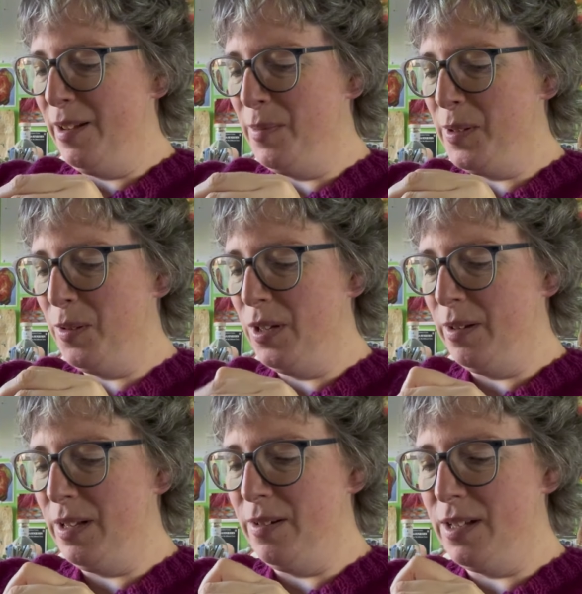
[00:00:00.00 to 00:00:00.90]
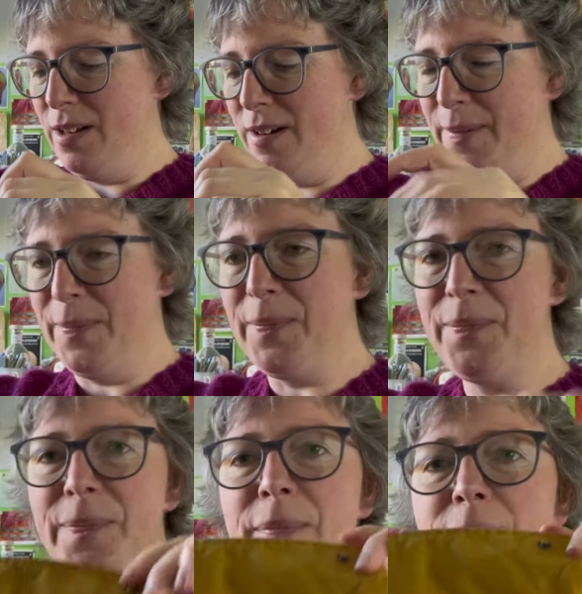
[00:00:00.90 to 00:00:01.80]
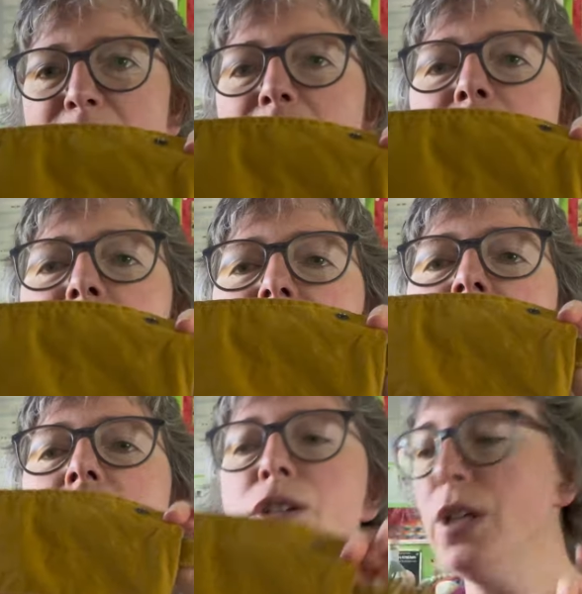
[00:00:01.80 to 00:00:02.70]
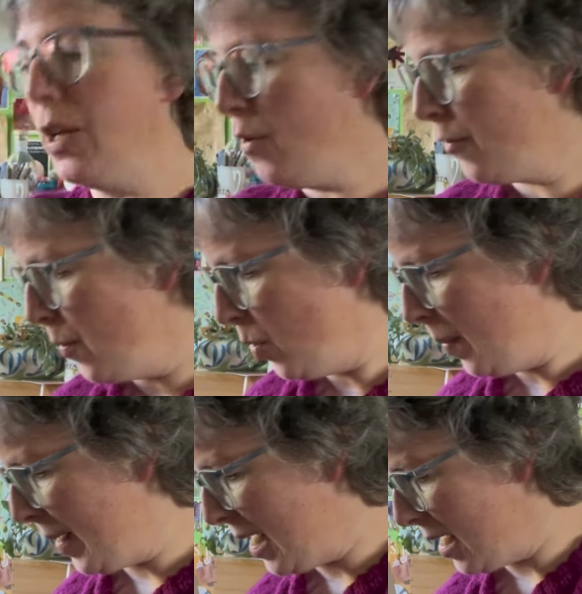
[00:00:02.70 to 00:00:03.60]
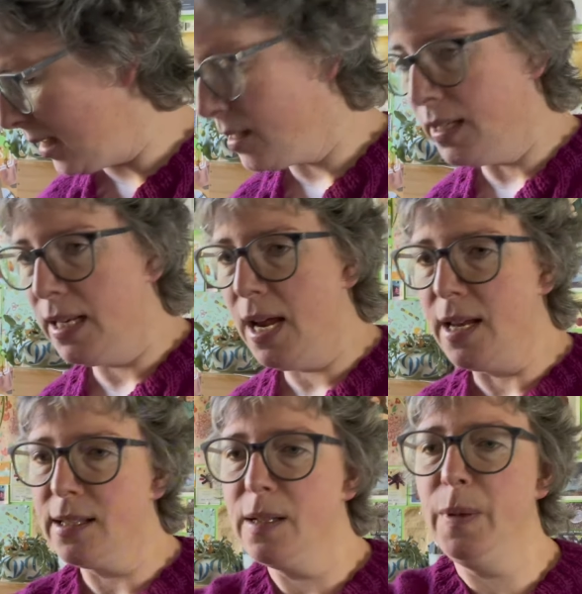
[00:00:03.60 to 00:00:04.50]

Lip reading: So shout out to her. Shall I go from one bag to the next?